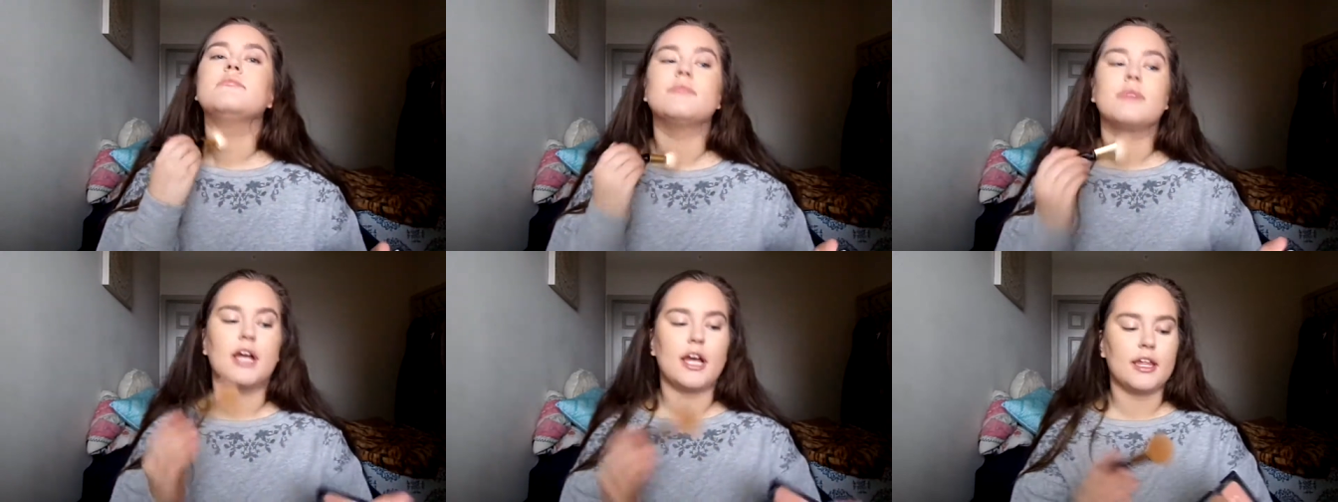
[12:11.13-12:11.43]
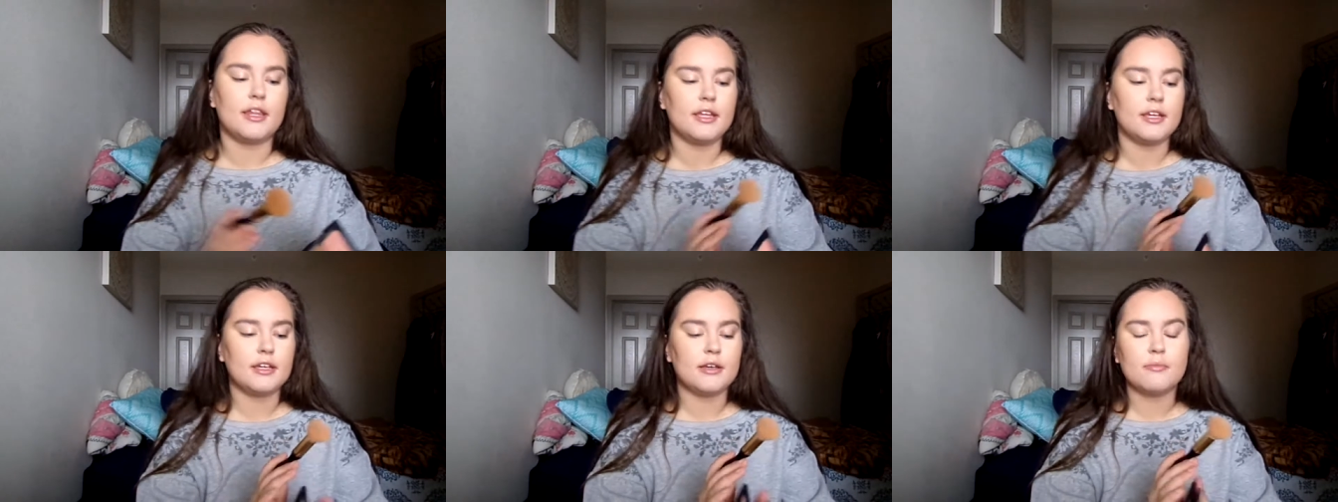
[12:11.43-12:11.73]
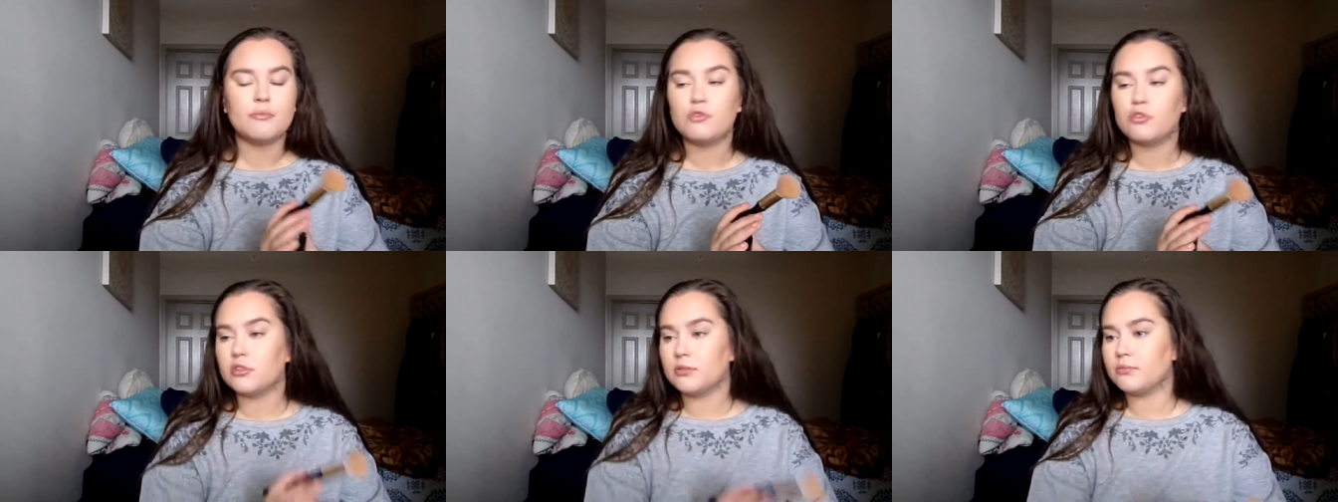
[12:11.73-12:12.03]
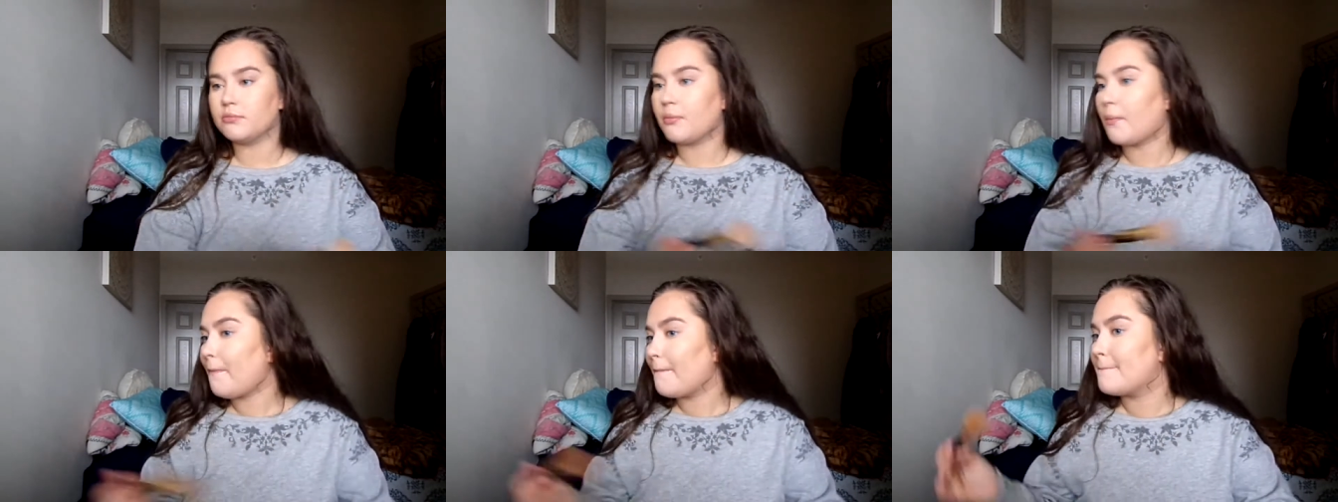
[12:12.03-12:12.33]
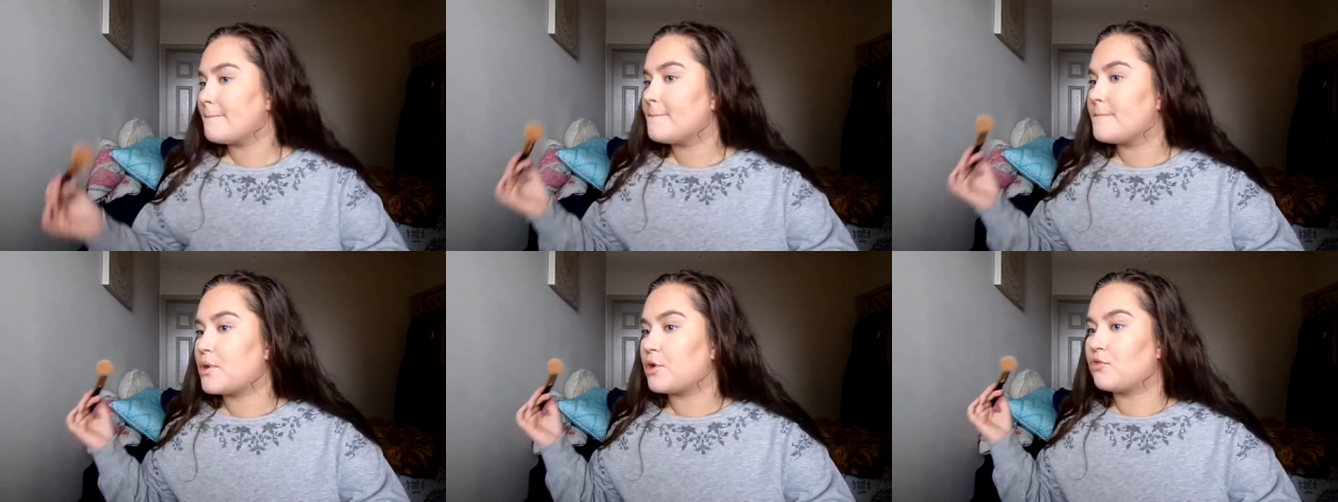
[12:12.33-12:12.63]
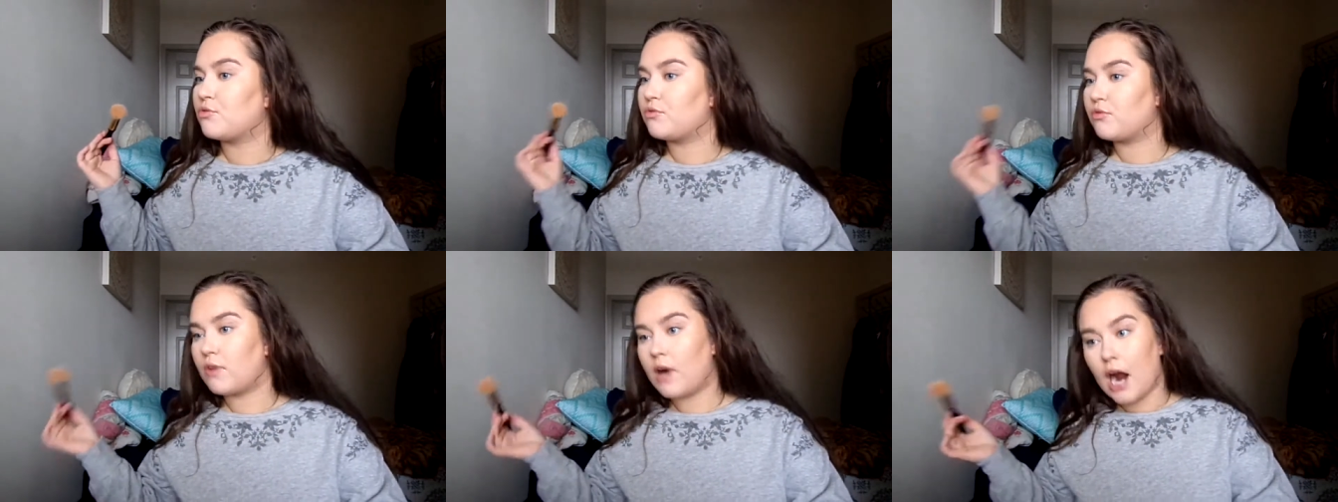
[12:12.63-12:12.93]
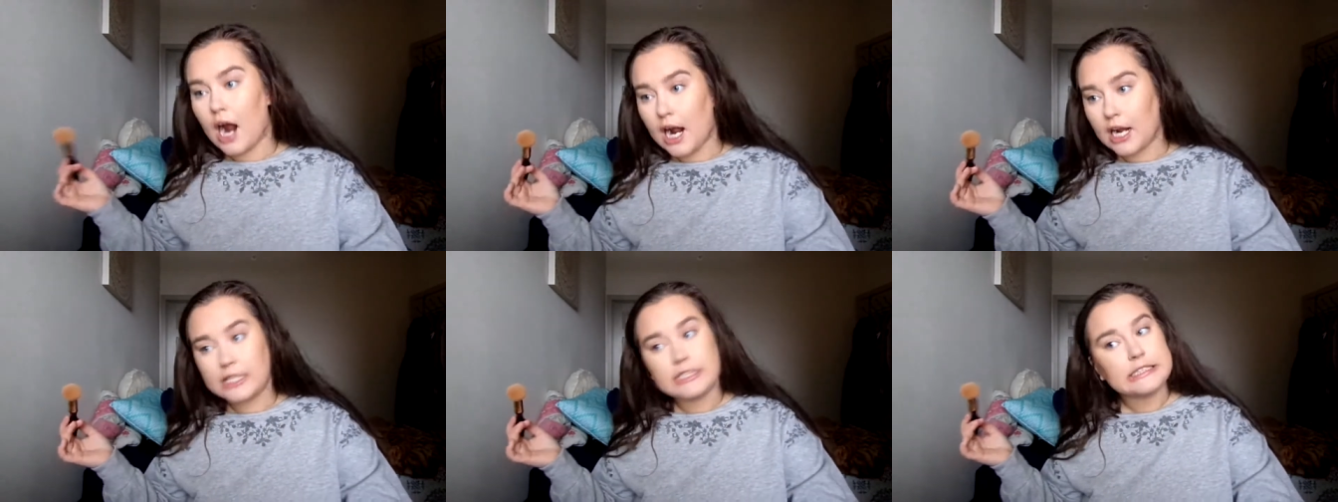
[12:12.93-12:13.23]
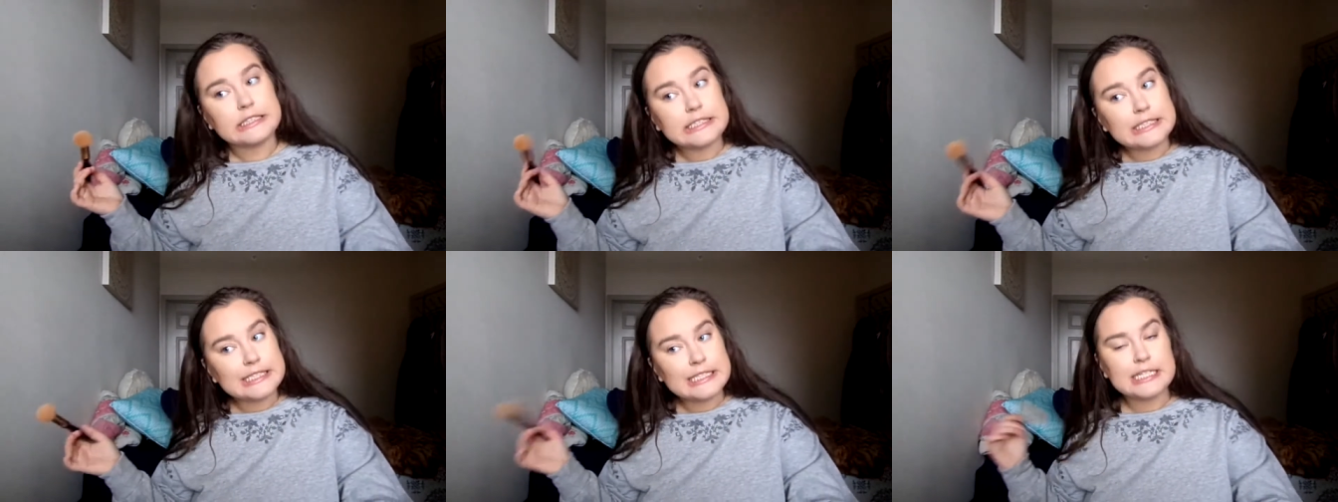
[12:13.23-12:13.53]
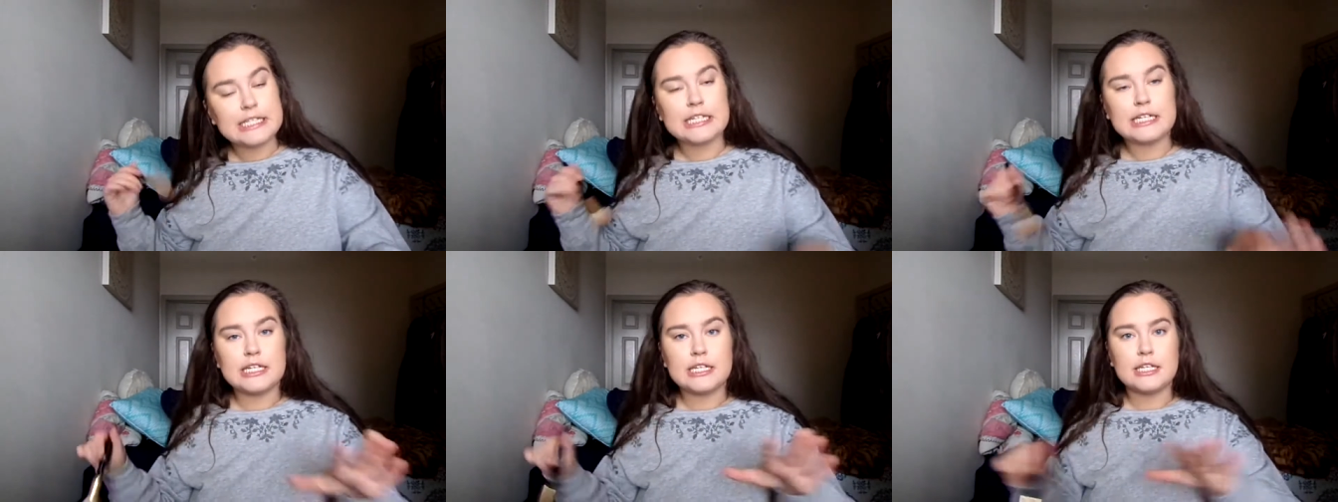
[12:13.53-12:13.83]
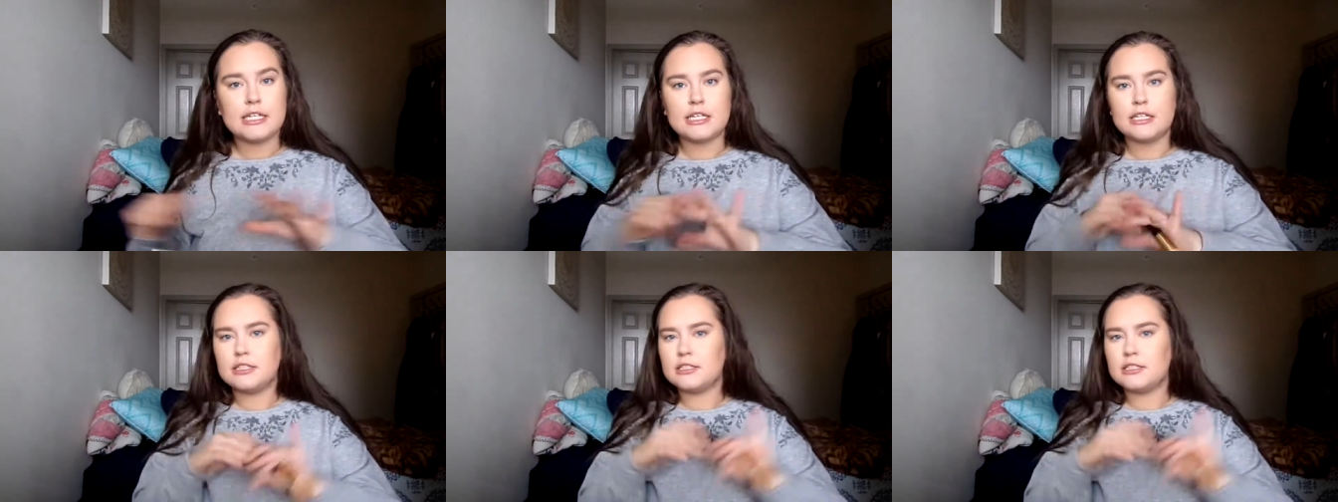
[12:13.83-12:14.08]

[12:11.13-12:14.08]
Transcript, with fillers: I like a more bronzy,